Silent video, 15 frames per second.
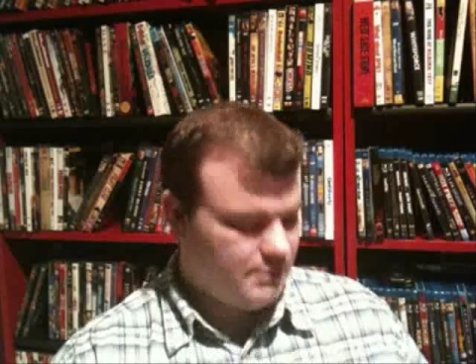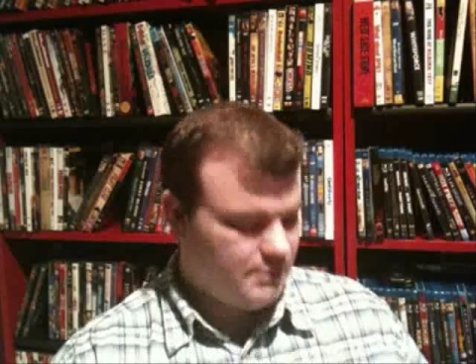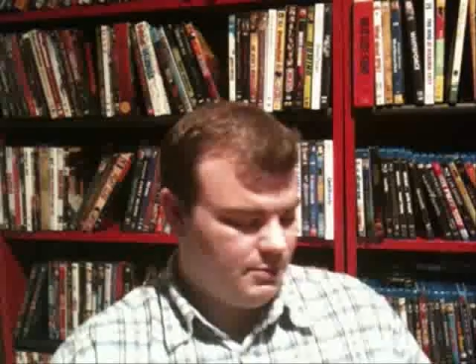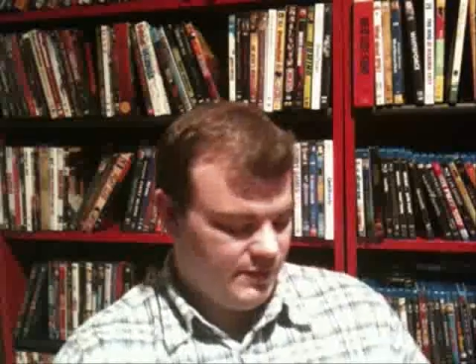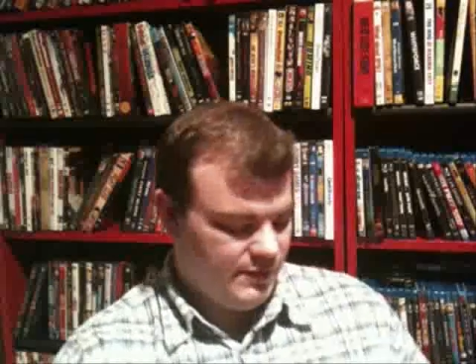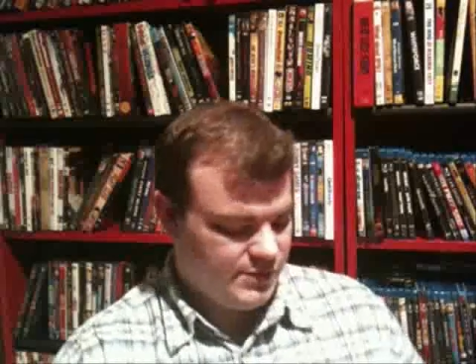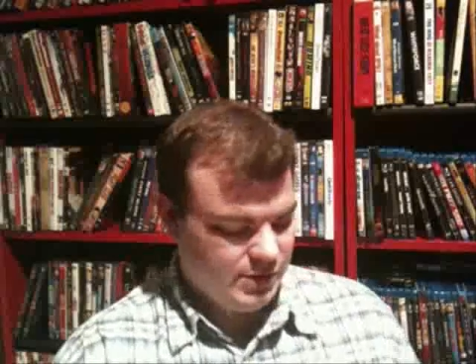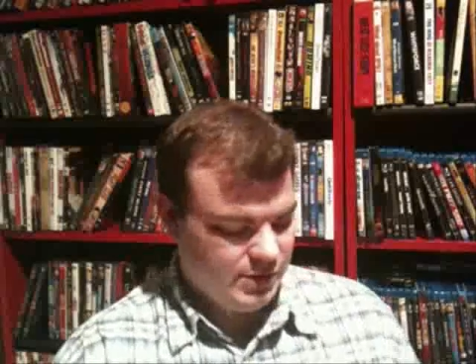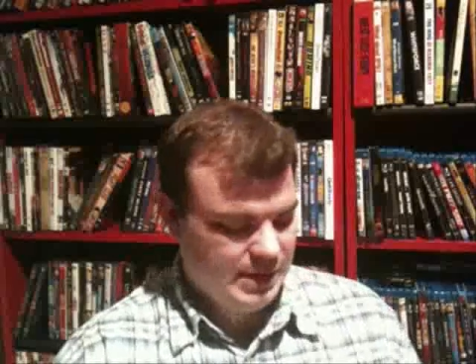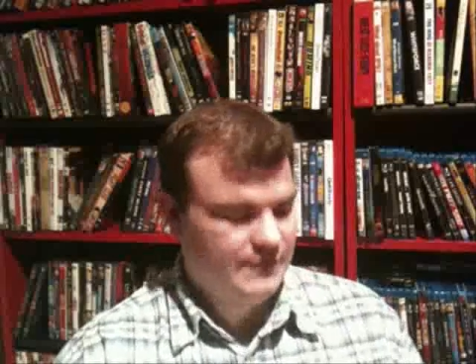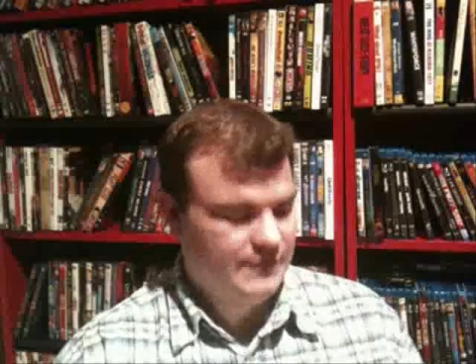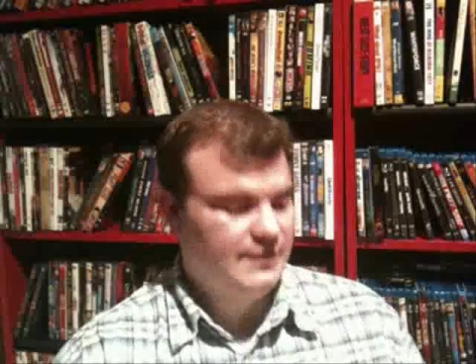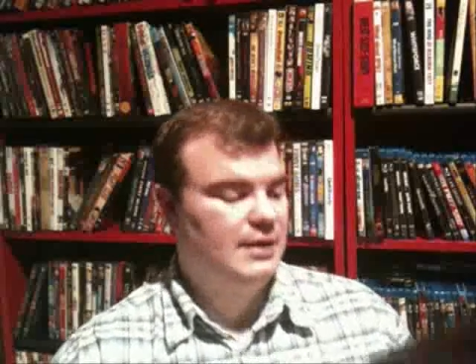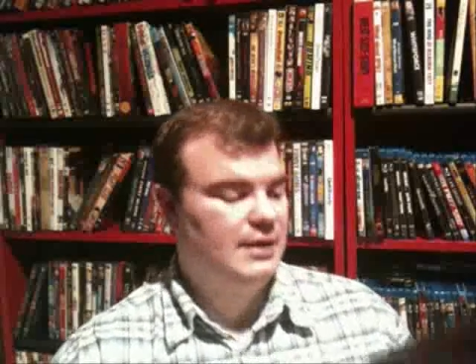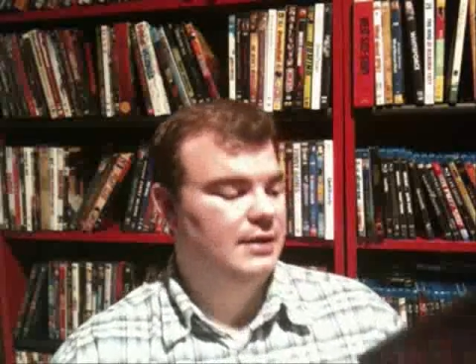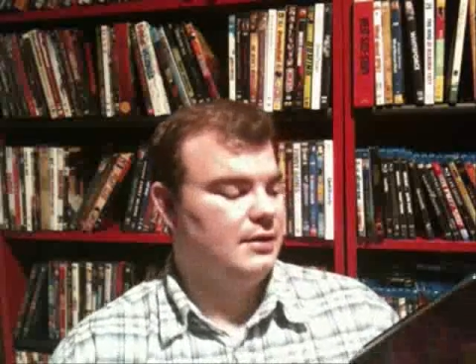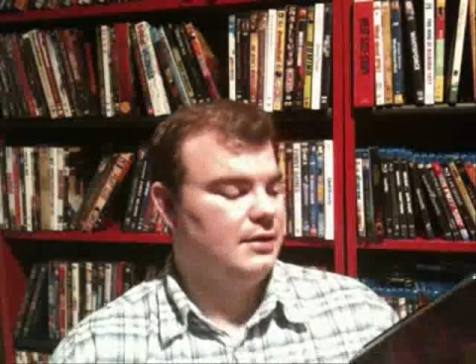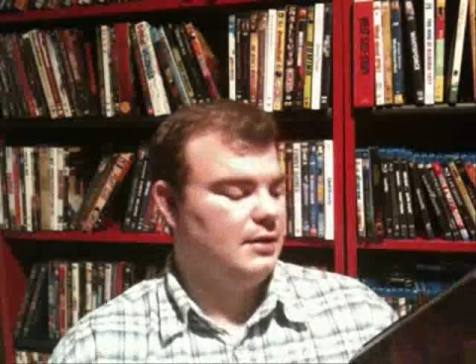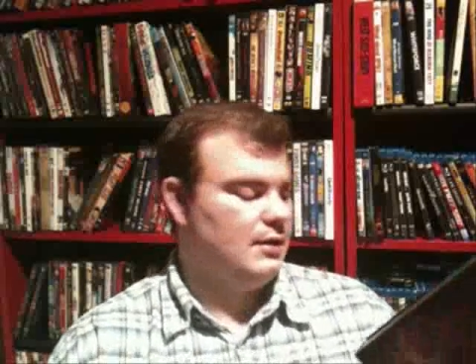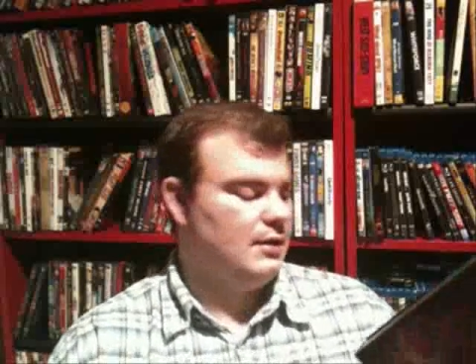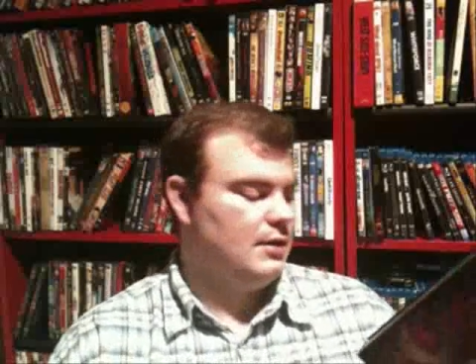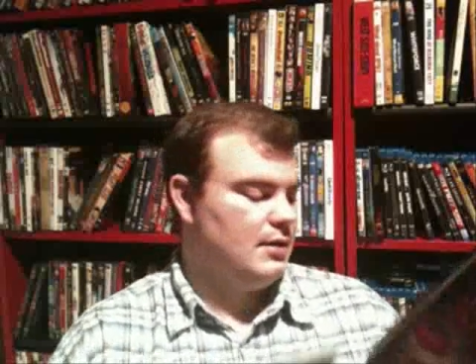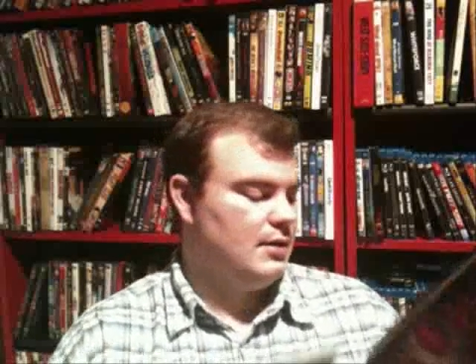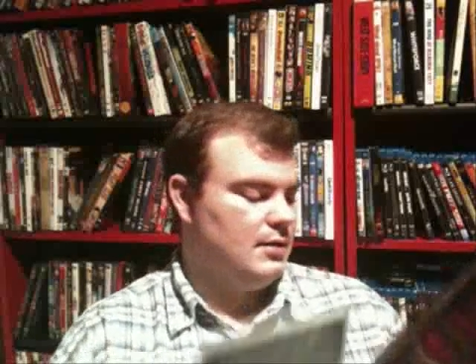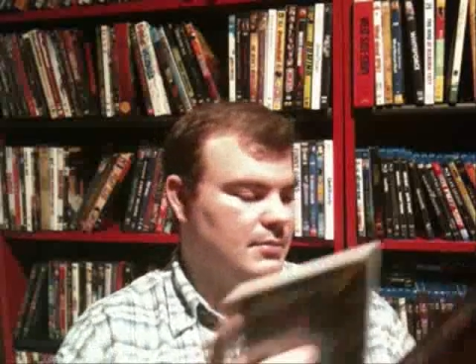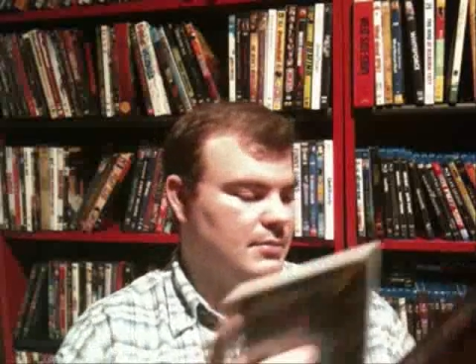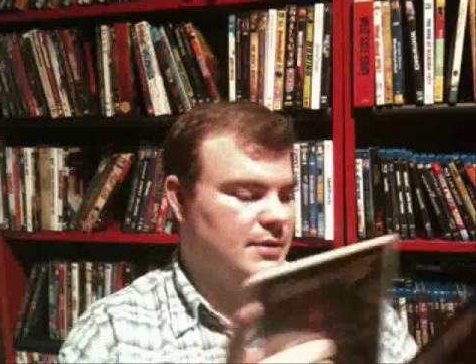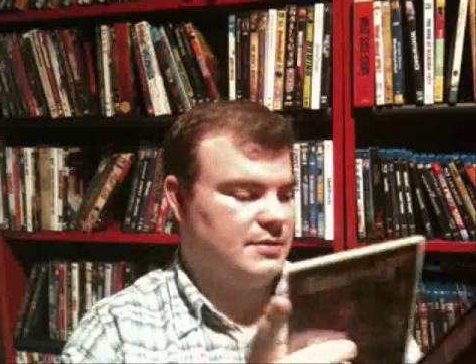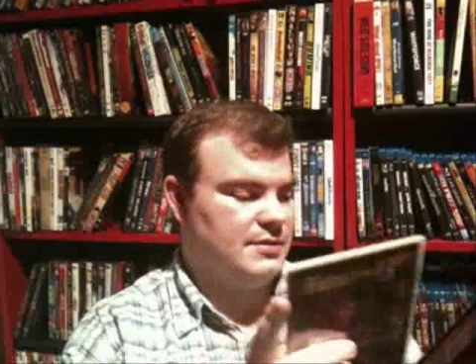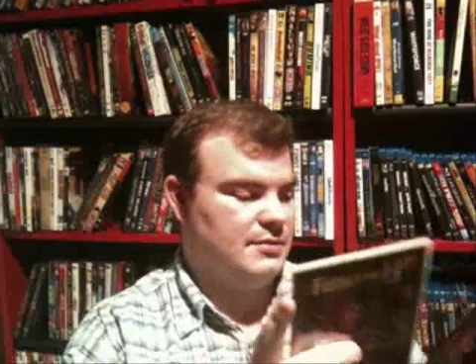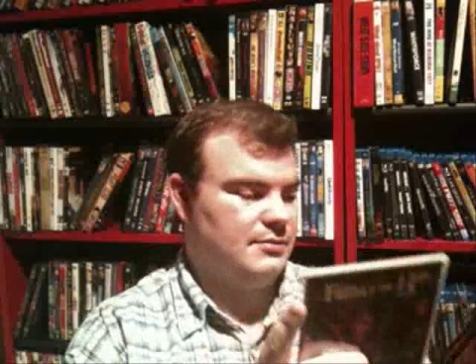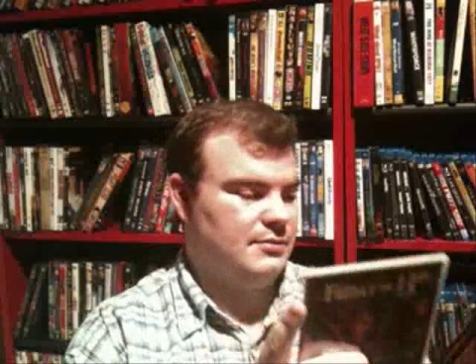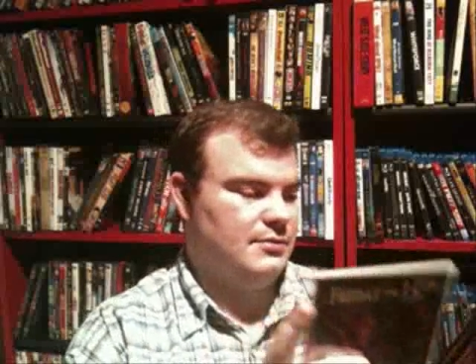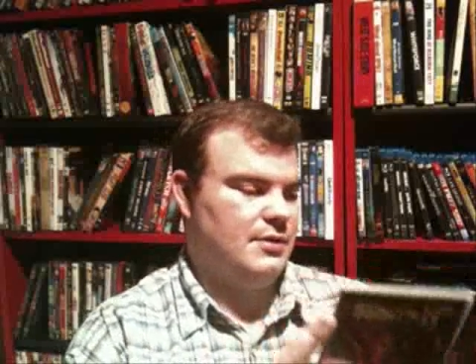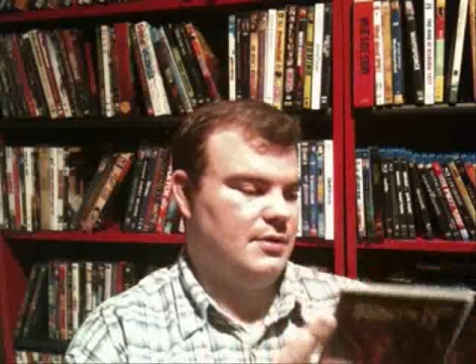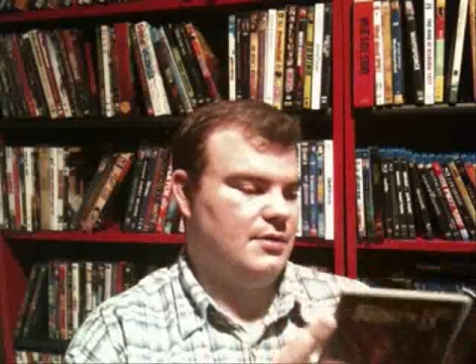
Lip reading: So all movies are like that, but